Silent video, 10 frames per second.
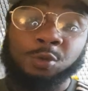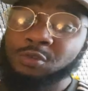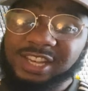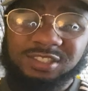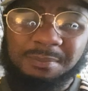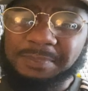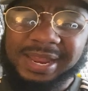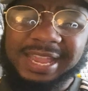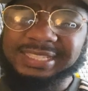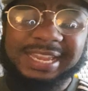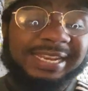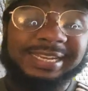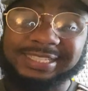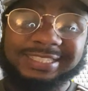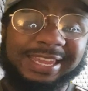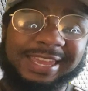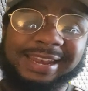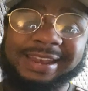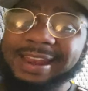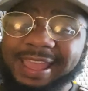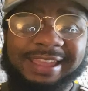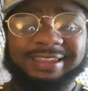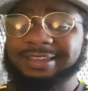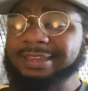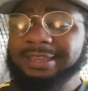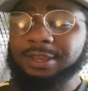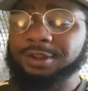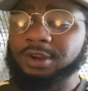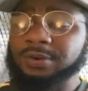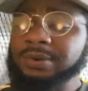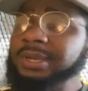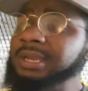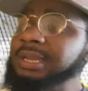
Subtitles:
rest some players in the second leg, you know?